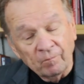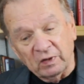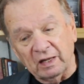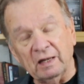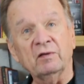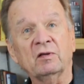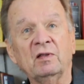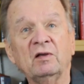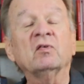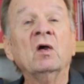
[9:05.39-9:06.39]
get into
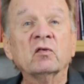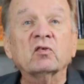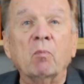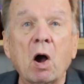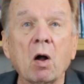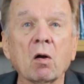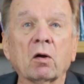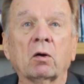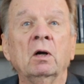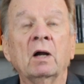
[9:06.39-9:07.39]
these
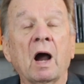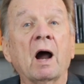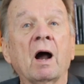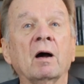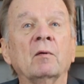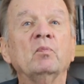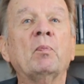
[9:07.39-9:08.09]
smaller uh,